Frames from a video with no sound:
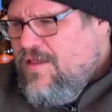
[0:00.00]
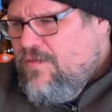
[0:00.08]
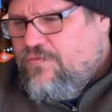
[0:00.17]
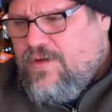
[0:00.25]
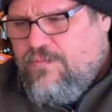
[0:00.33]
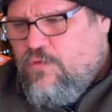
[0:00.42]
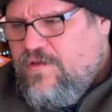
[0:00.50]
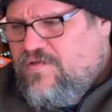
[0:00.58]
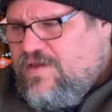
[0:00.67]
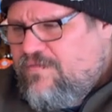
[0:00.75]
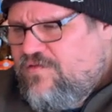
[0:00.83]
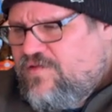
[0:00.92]

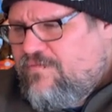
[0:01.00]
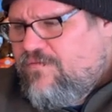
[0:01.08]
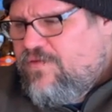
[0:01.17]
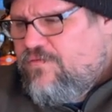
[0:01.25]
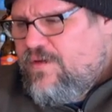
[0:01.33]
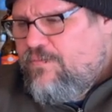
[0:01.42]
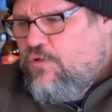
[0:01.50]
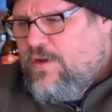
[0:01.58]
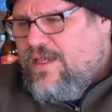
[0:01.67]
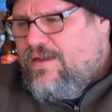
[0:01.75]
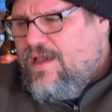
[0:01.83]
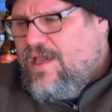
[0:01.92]
3.77,
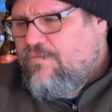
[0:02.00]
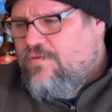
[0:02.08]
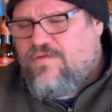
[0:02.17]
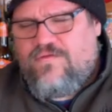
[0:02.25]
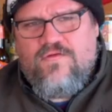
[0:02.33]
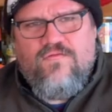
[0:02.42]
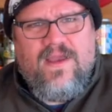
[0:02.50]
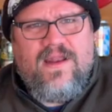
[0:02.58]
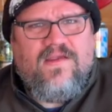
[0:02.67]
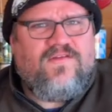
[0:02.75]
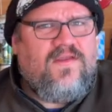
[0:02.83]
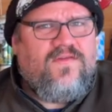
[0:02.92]
3.89 were the two ratings. I